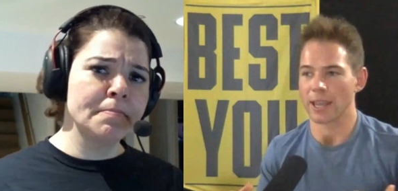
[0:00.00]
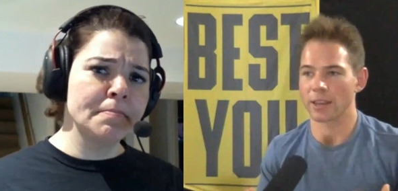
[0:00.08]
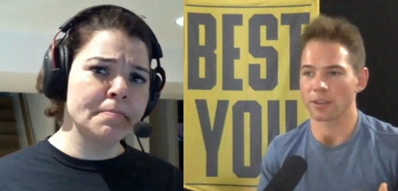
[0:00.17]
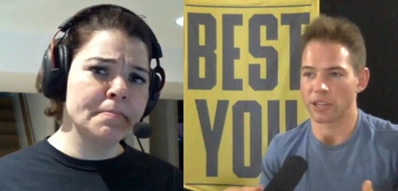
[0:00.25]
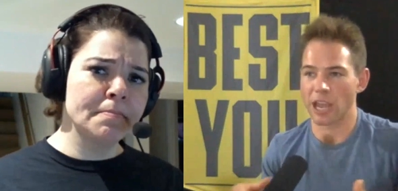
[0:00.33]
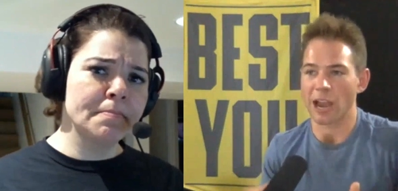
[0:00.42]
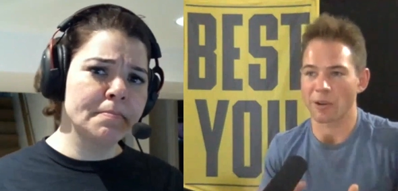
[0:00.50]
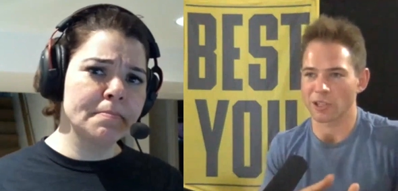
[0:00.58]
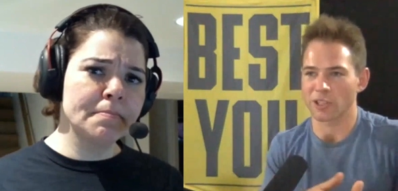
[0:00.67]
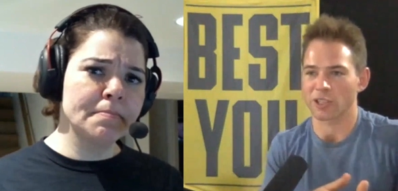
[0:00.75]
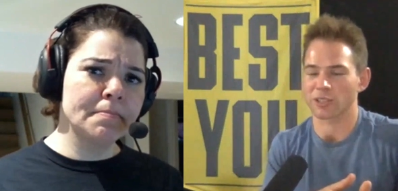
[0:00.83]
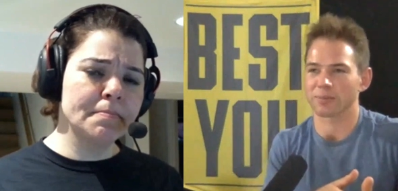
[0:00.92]
Speaker 1: and how
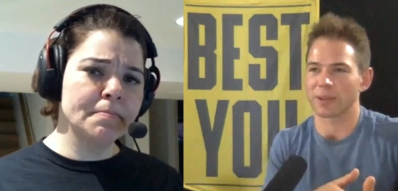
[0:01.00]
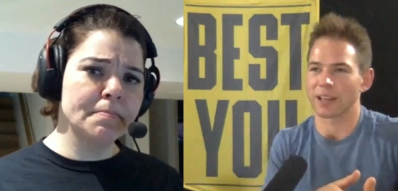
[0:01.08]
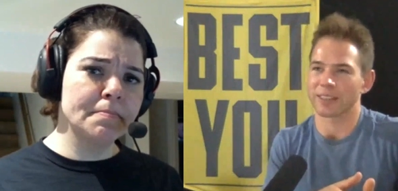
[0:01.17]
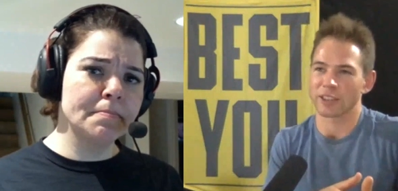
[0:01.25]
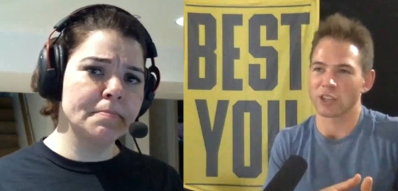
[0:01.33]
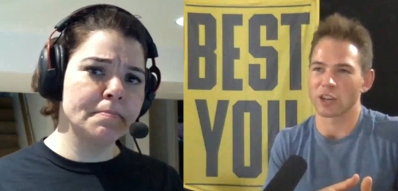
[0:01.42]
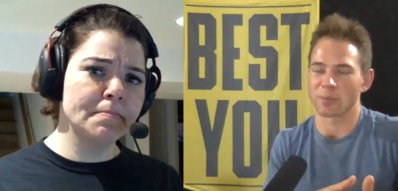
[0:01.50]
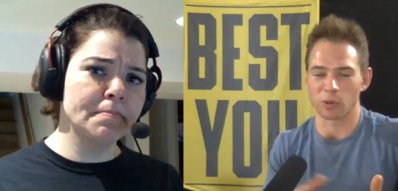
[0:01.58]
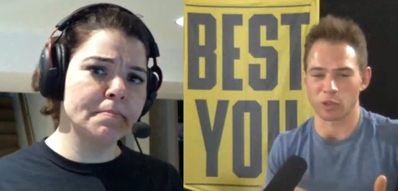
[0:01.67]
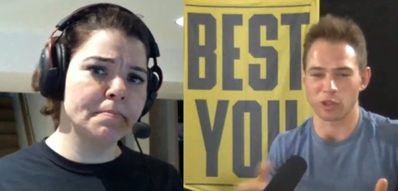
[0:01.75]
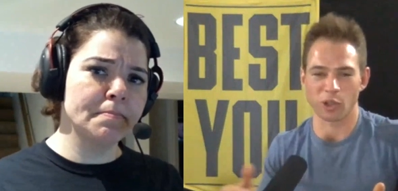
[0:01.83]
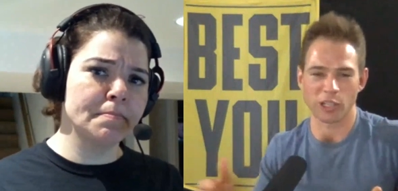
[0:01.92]
it's I think the
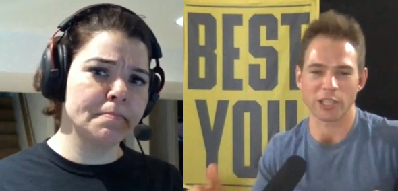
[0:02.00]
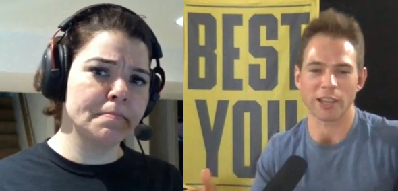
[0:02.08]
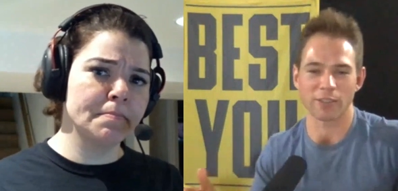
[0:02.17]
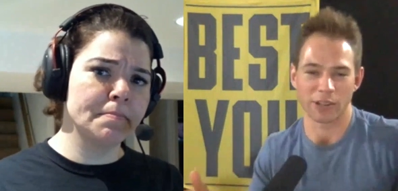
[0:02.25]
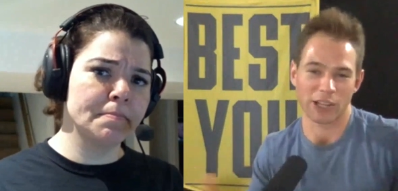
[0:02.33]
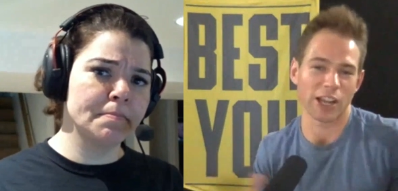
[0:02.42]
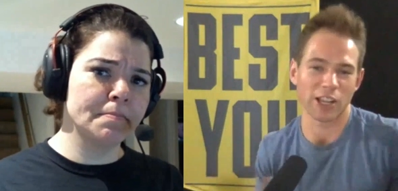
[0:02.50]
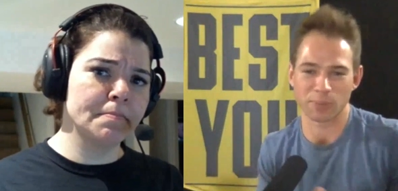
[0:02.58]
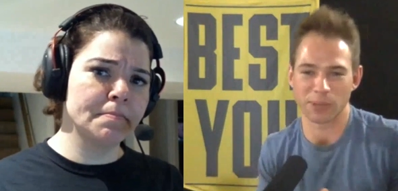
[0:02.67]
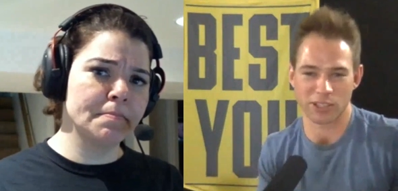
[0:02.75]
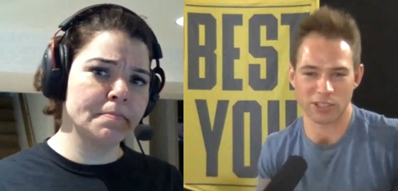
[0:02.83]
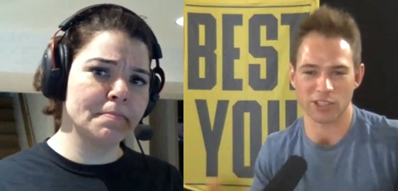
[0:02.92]
number was 37. It
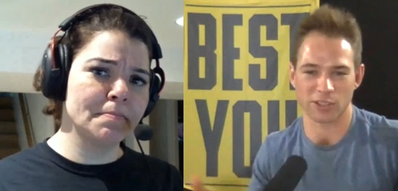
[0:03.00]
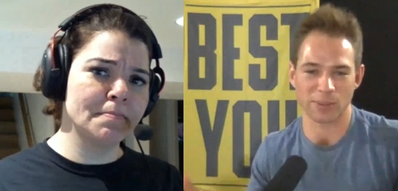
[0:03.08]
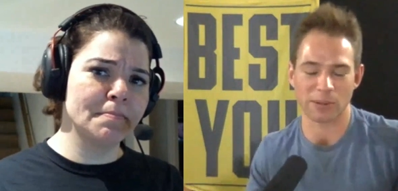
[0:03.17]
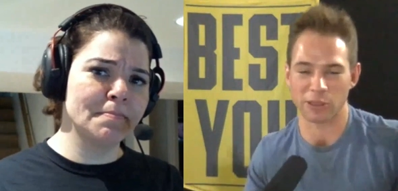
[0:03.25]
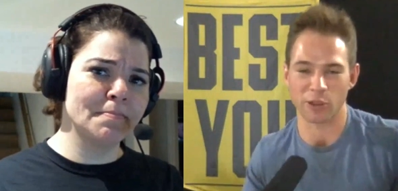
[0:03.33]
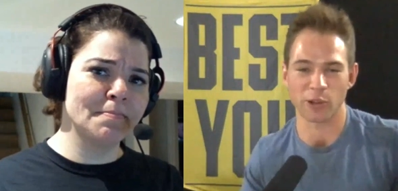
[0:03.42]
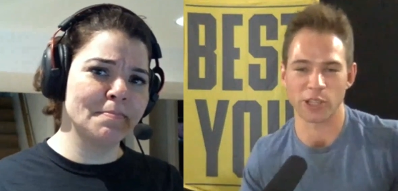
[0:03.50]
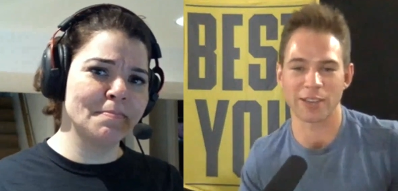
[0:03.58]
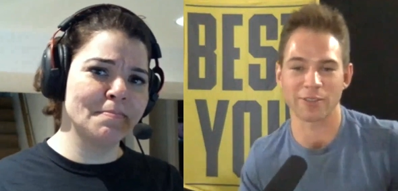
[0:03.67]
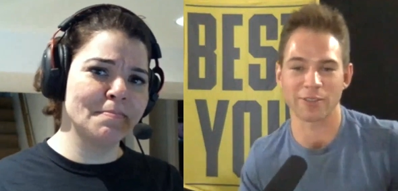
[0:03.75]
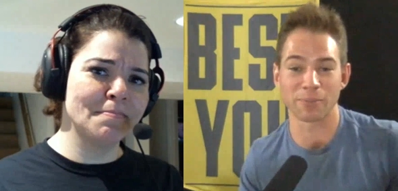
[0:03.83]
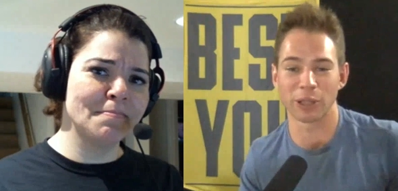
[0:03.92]
cost businesses maybe
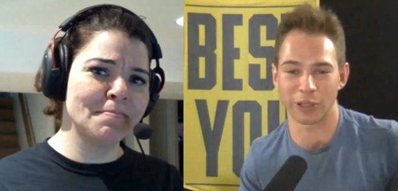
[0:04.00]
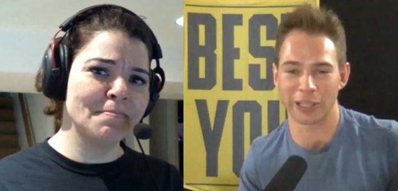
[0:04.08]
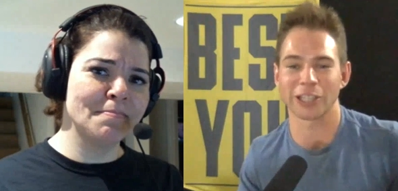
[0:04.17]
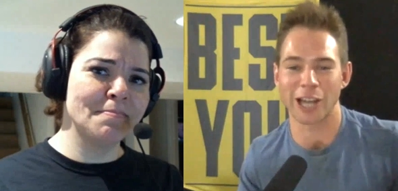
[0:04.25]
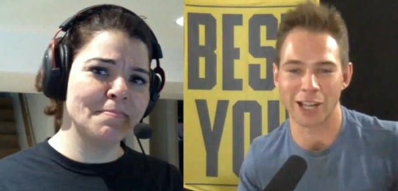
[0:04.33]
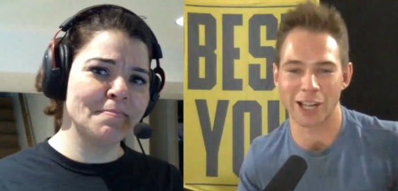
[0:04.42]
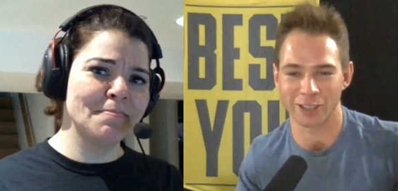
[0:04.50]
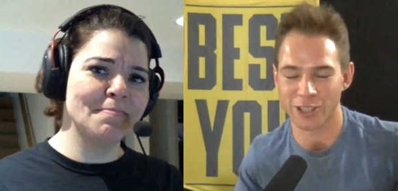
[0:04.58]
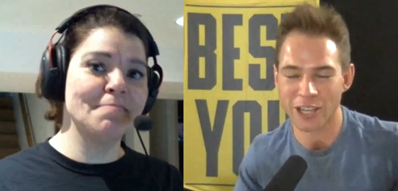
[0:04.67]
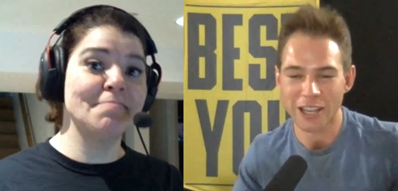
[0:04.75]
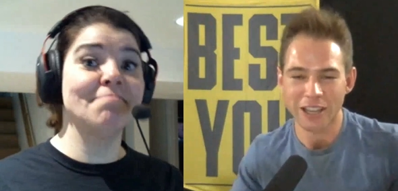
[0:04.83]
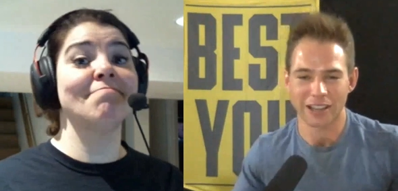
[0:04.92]
37 billion
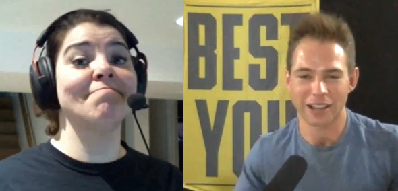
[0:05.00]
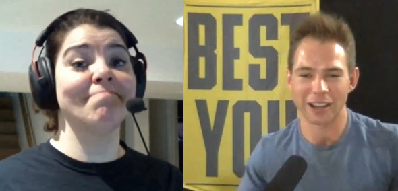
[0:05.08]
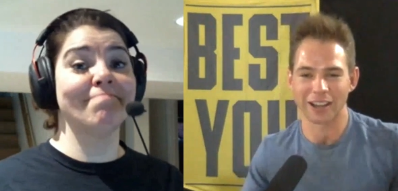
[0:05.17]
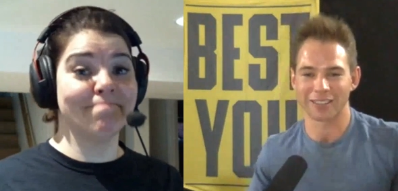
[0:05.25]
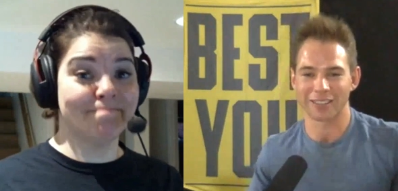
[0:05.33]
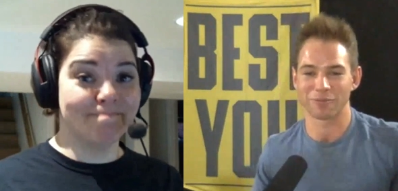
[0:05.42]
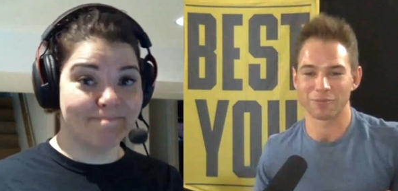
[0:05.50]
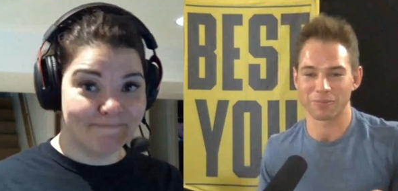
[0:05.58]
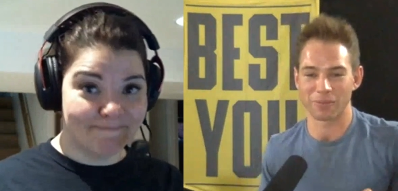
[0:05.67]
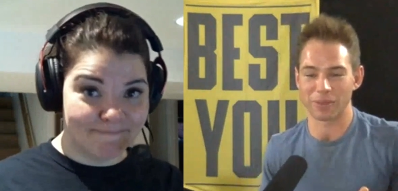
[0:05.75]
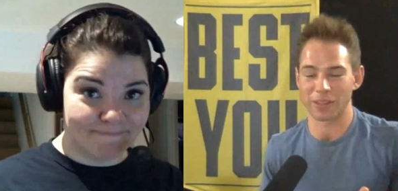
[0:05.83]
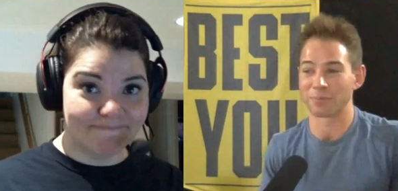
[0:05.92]
dollars uh,
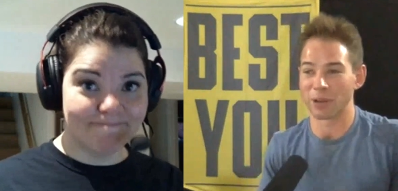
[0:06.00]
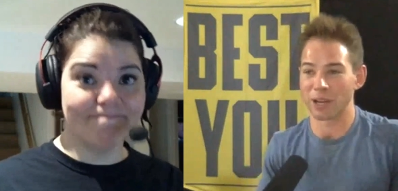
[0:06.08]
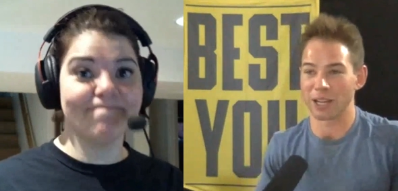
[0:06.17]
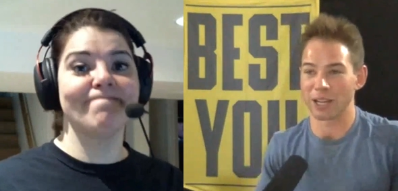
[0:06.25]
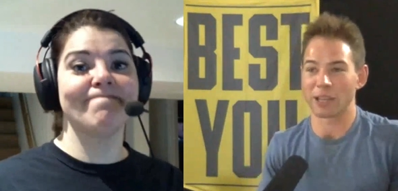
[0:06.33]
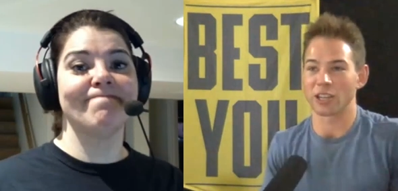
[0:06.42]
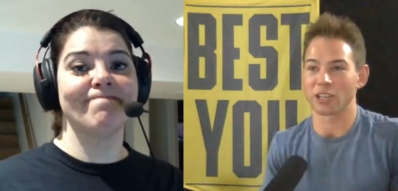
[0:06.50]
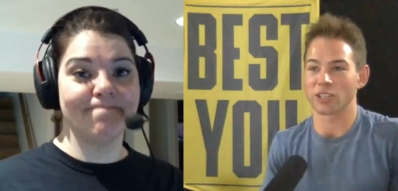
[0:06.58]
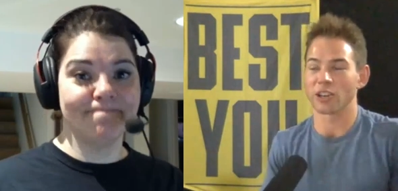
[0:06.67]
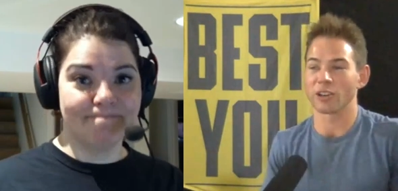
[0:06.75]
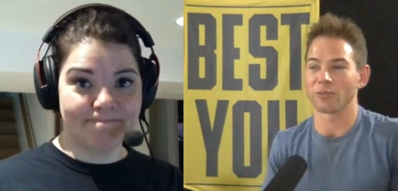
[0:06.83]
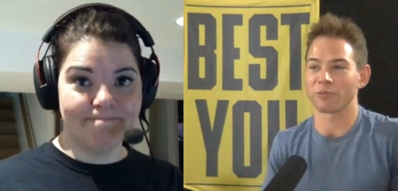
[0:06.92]
in money
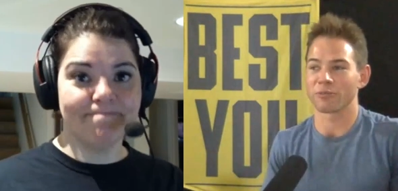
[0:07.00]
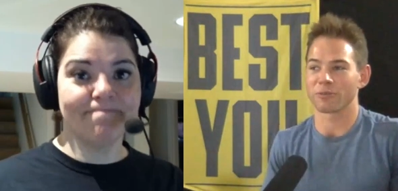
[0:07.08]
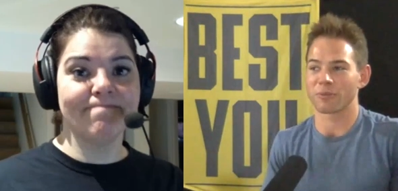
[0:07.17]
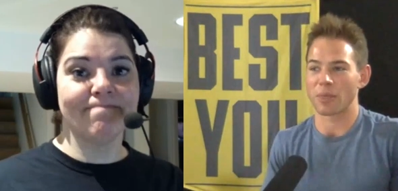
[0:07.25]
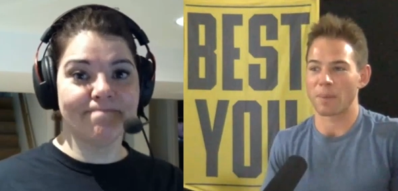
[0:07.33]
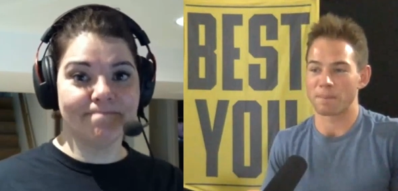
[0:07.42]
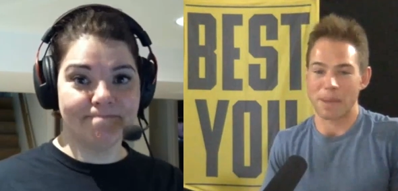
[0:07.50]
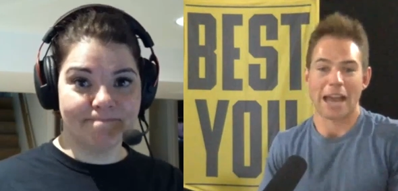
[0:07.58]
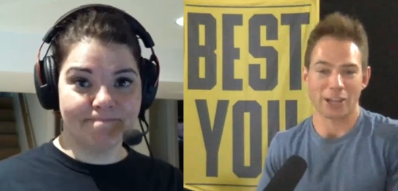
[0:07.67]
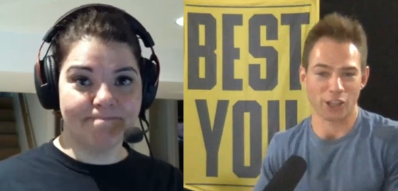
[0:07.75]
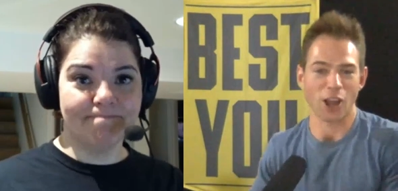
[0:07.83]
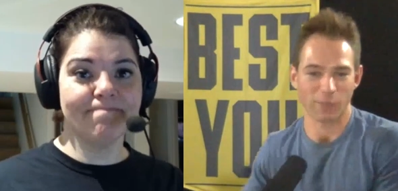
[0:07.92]
because of
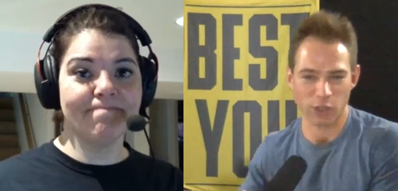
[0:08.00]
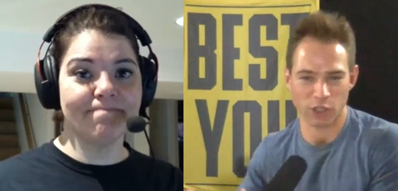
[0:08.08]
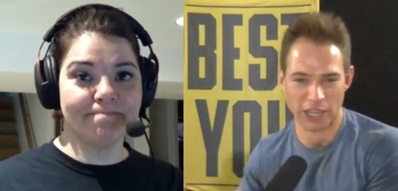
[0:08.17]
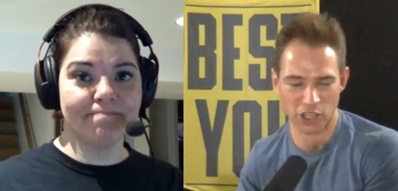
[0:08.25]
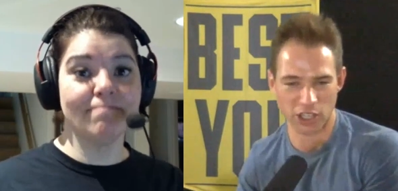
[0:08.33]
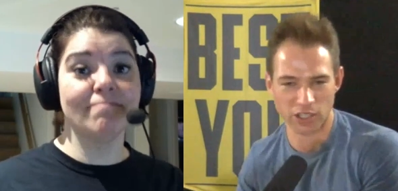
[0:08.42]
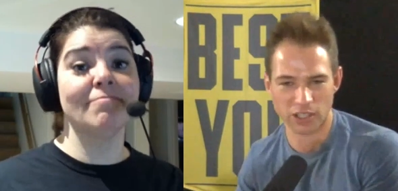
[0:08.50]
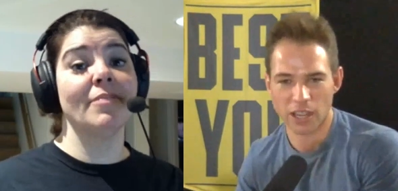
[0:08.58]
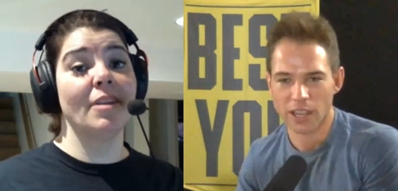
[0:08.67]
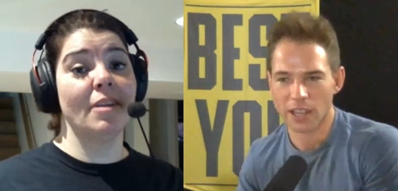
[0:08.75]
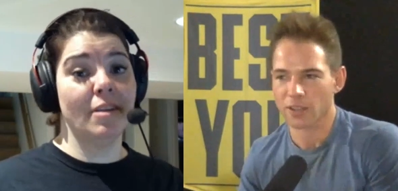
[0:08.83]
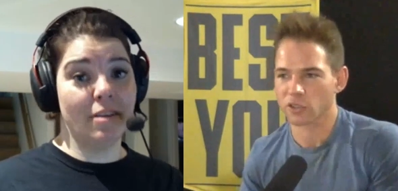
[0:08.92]
bad conversations.